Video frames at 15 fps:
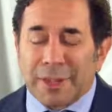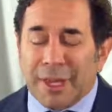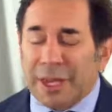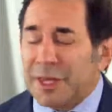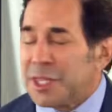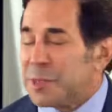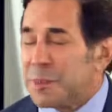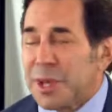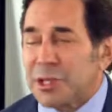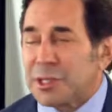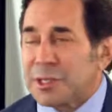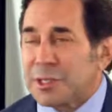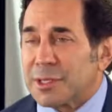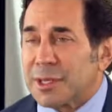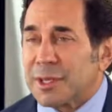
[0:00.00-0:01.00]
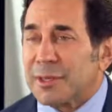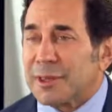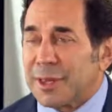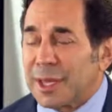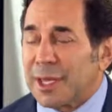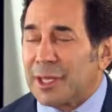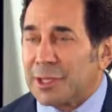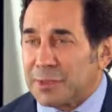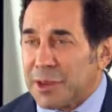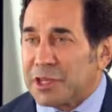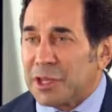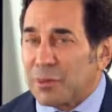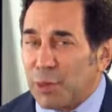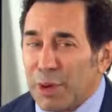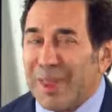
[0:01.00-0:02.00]
lot of these patients didn't think,
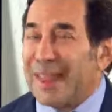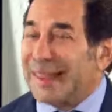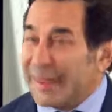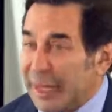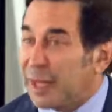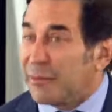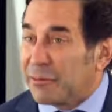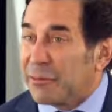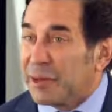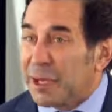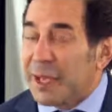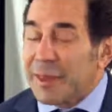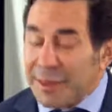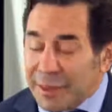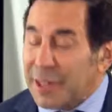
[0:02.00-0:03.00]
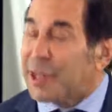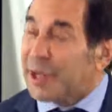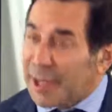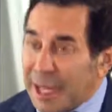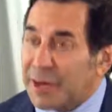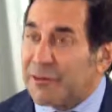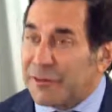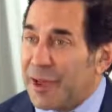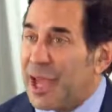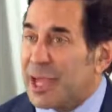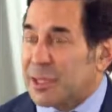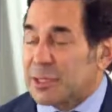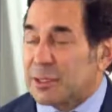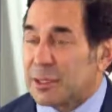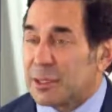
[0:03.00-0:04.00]
especially where they live, mm-hmm. that they can get it
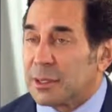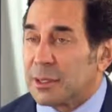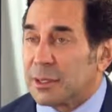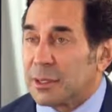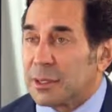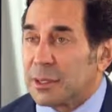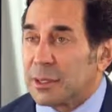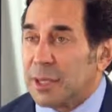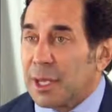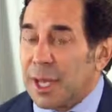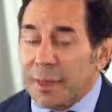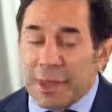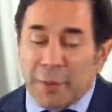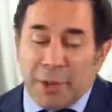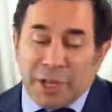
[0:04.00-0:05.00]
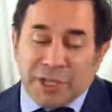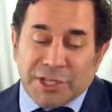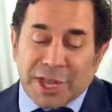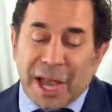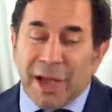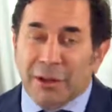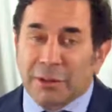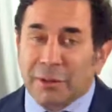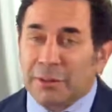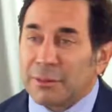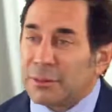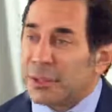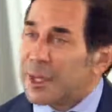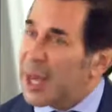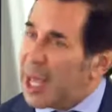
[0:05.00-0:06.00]
fixed, and they reached out and
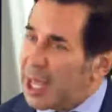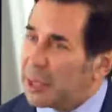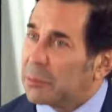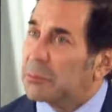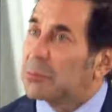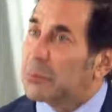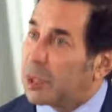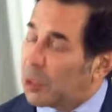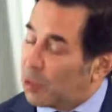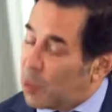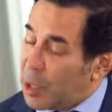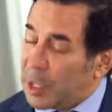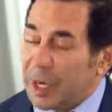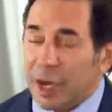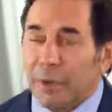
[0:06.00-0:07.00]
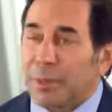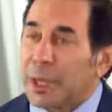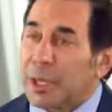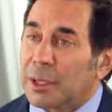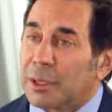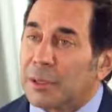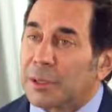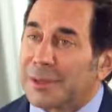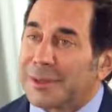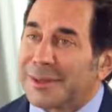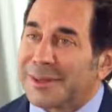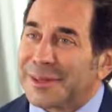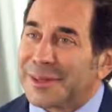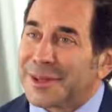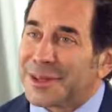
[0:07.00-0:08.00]
said, "Hey, we can help you."
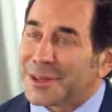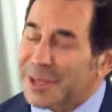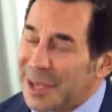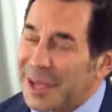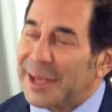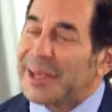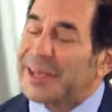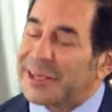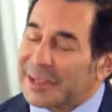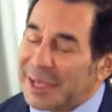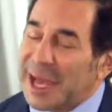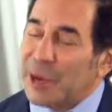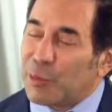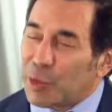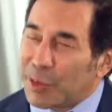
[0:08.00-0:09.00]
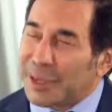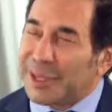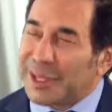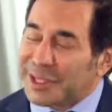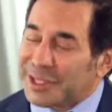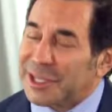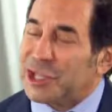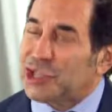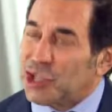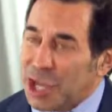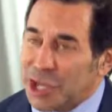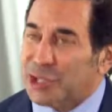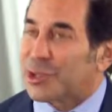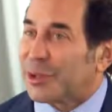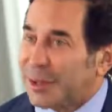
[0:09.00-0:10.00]
So yeah, it, God willing, it's going to
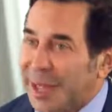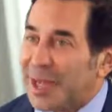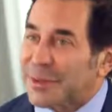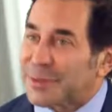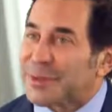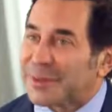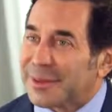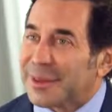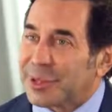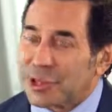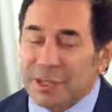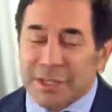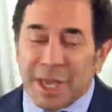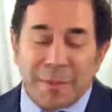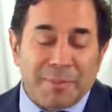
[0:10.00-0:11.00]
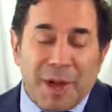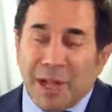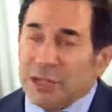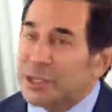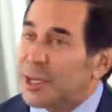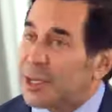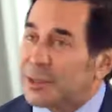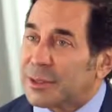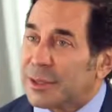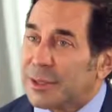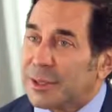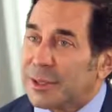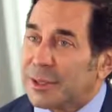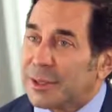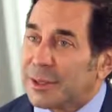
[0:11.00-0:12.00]
change their lives, yeah. just like Botch does.
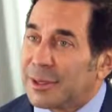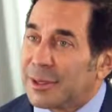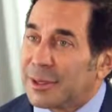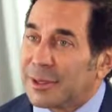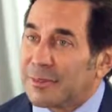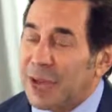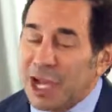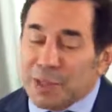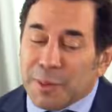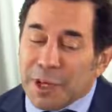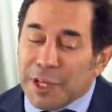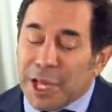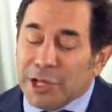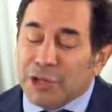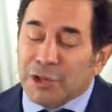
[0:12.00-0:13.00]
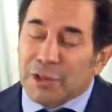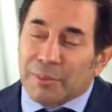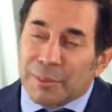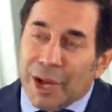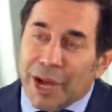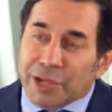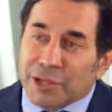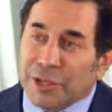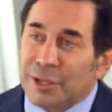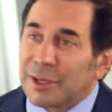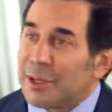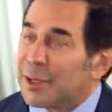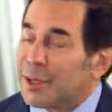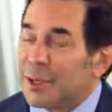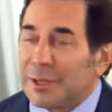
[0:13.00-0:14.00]
Yeah. Botched by nature, botched.
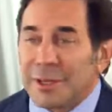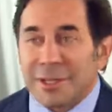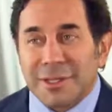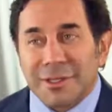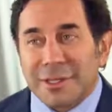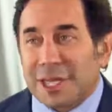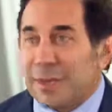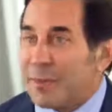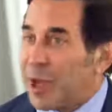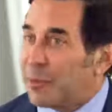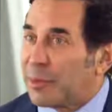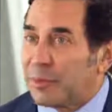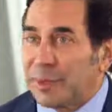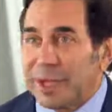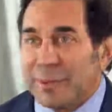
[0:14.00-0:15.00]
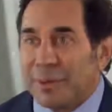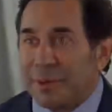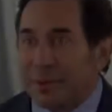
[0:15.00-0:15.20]
Let's just keep helping people.